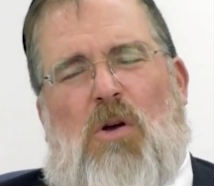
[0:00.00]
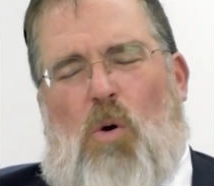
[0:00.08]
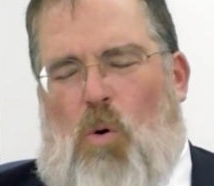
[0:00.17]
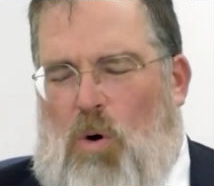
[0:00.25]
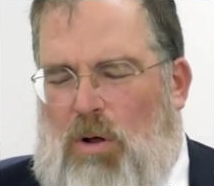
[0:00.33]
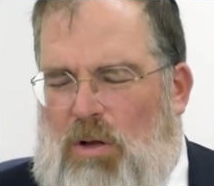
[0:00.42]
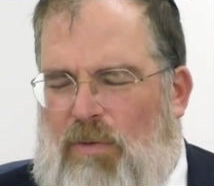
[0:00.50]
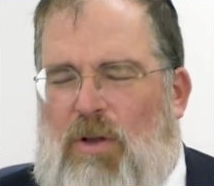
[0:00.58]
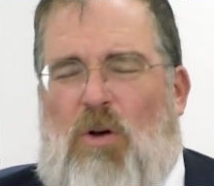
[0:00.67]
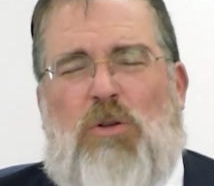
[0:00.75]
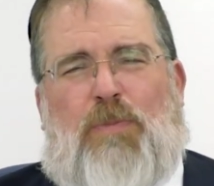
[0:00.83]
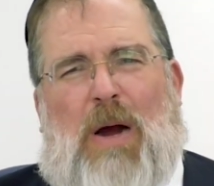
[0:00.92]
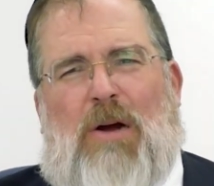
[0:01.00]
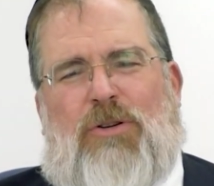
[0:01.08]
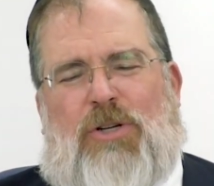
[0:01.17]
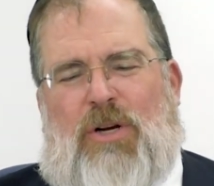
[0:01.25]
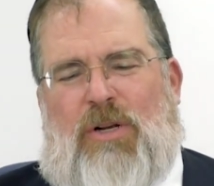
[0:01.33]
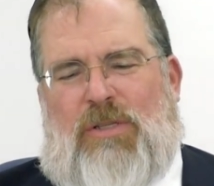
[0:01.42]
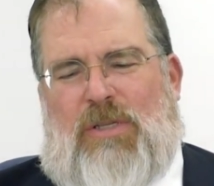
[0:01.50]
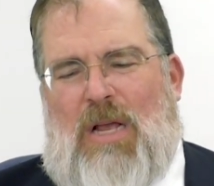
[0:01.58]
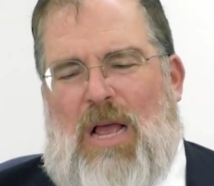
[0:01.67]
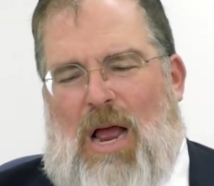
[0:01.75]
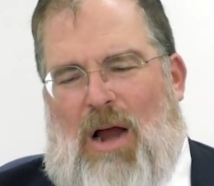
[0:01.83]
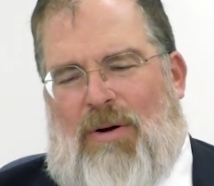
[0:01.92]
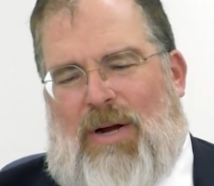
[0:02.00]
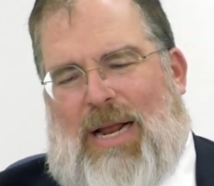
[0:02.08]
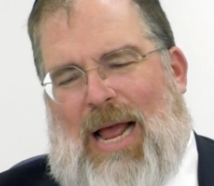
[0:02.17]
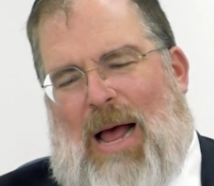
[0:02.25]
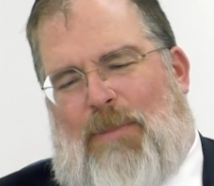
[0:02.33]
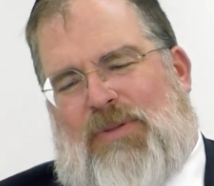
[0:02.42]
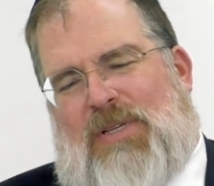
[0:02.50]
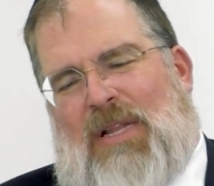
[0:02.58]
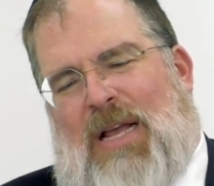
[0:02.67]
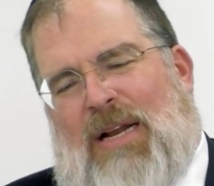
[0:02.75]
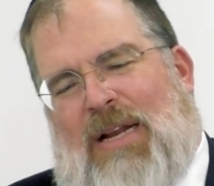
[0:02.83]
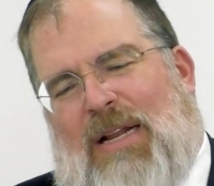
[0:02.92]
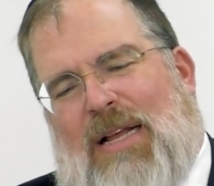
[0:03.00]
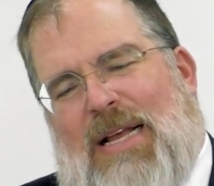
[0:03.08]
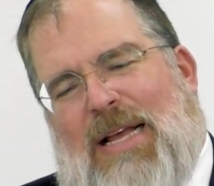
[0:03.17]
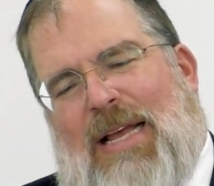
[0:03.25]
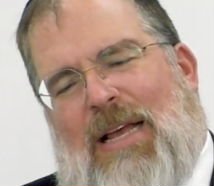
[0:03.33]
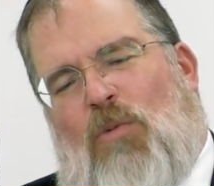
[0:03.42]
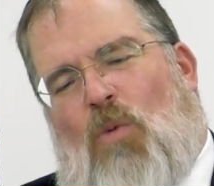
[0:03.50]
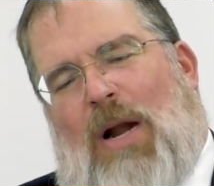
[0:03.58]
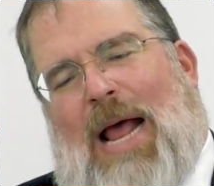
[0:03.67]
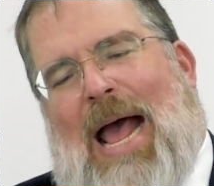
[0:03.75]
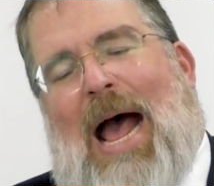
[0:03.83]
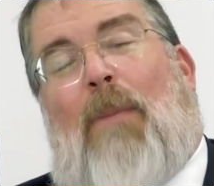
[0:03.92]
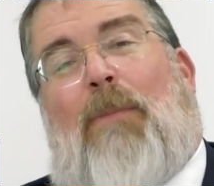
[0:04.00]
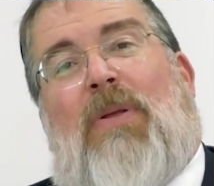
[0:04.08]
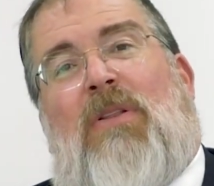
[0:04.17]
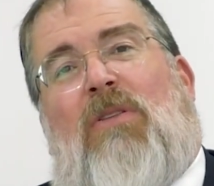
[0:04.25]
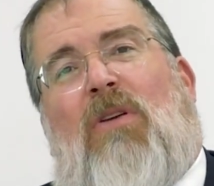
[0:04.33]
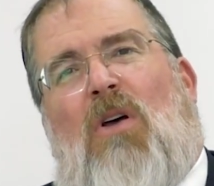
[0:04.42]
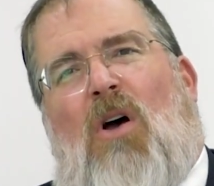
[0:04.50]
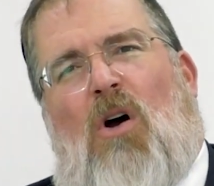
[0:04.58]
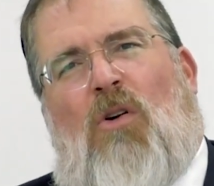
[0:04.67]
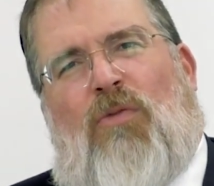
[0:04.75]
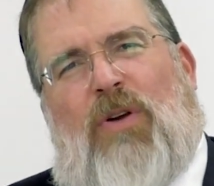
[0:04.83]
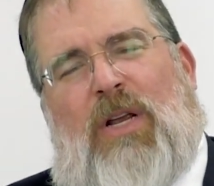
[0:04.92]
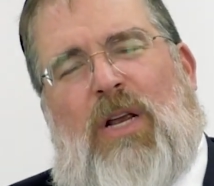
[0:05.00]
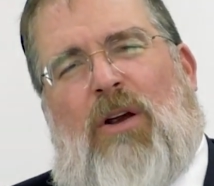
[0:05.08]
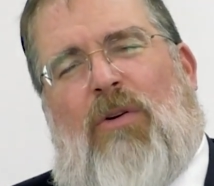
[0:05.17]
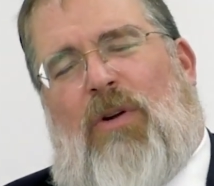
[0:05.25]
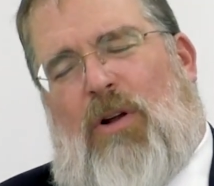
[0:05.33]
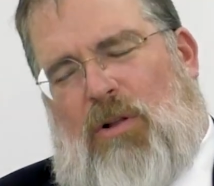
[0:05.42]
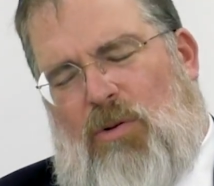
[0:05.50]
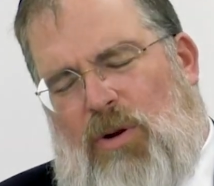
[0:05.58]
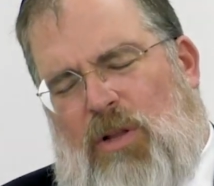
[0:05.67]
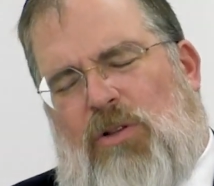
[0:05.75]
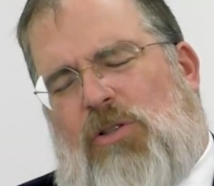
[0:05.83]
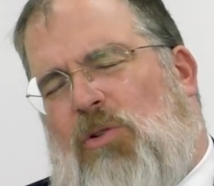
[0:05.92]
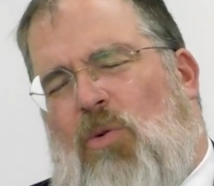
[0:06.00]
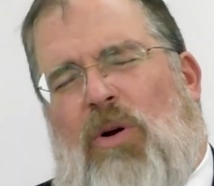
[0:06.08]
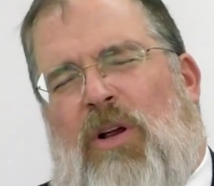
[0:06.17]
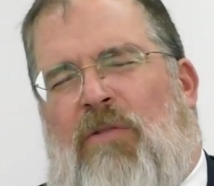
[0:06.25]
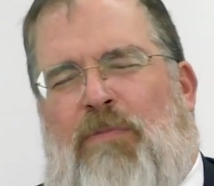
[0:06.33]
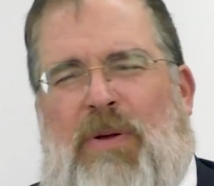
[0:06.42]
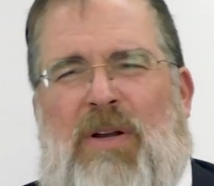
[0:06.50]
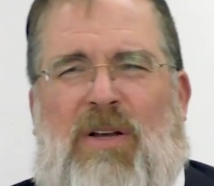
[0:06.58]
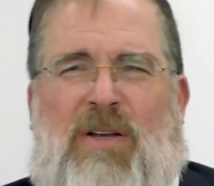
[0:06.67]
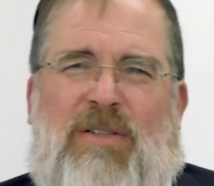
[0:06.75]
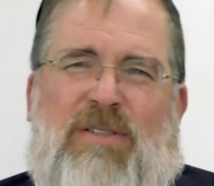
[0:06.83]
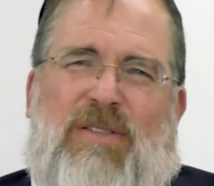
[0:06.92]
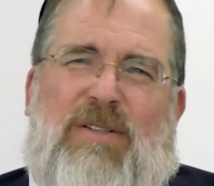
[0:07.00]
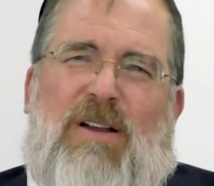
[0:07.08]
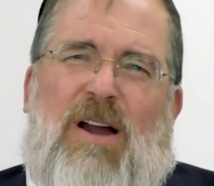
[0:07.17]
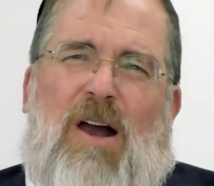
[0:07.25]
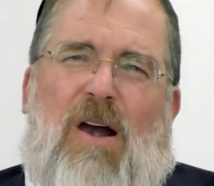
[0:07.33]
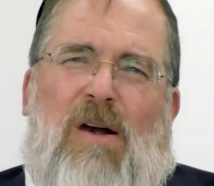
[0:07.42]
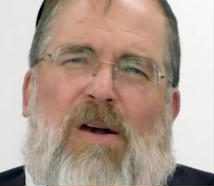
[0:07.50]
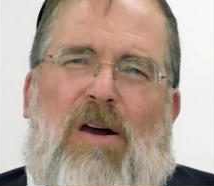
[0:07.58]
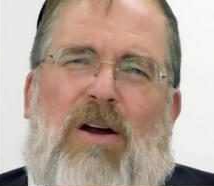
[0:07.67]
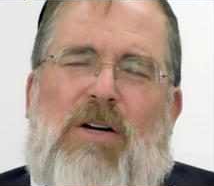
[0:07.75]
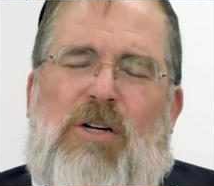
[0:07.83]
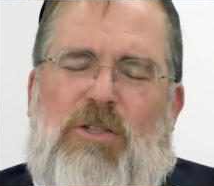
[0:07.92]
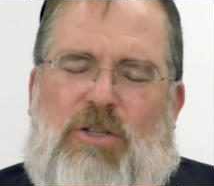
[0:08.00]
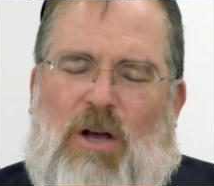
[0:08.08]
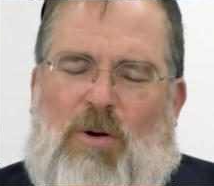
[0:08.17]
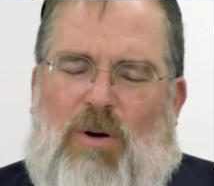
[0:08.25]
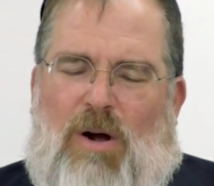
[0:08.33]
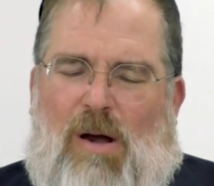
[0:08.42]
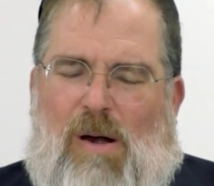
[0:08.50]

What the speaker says: All of those parashiyos are encapsulated in what happened over here, including the story of Pinchas. So,